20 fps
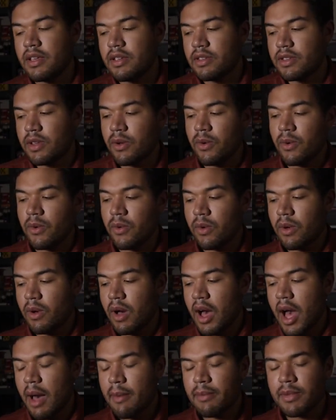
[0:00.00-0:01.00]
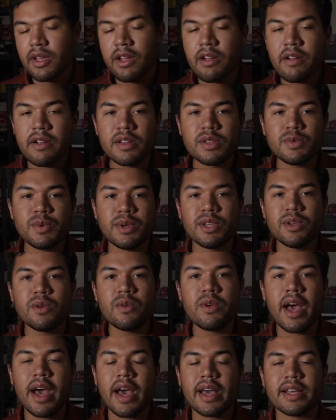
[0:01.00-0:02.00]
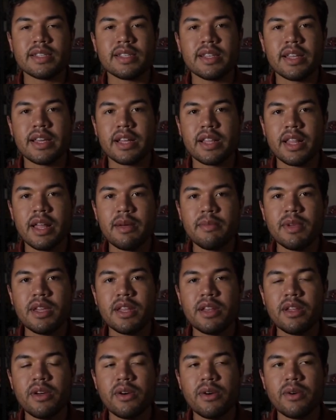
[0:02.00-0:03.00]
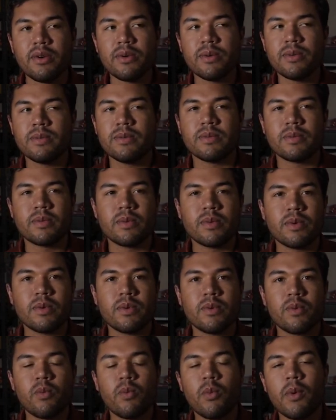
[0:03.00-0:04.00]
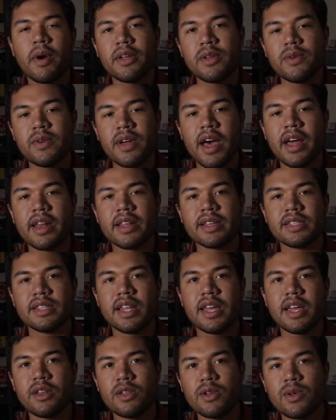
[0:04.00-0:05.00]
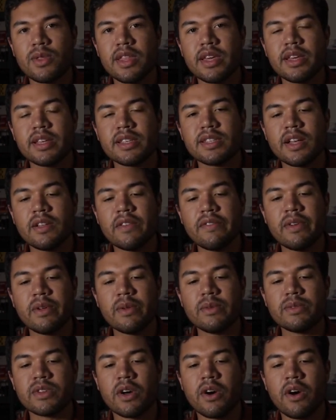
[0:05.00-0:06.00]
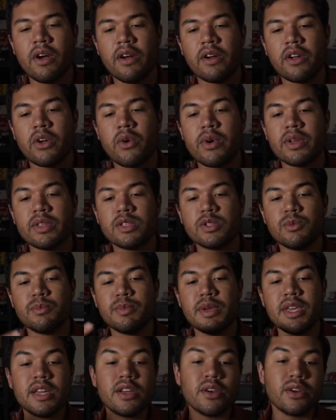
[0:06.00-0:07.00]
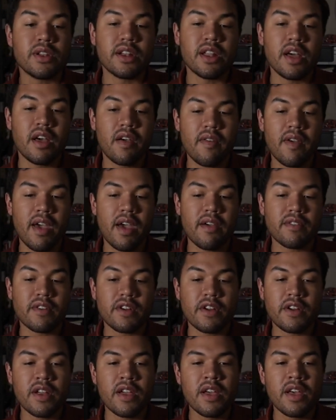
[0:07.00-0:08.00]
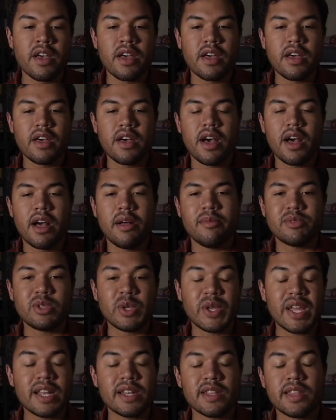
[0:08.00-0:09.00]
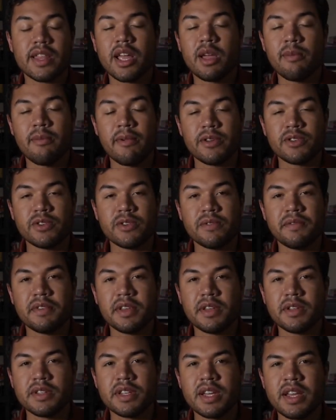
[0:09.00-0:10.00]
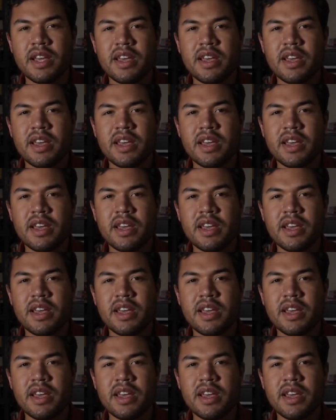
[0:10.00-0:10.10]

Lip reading: So I'm curious what you guys think. Let me know where you kind of stand. Do you think cell phones are going to be good enough ever to get into that commercial field?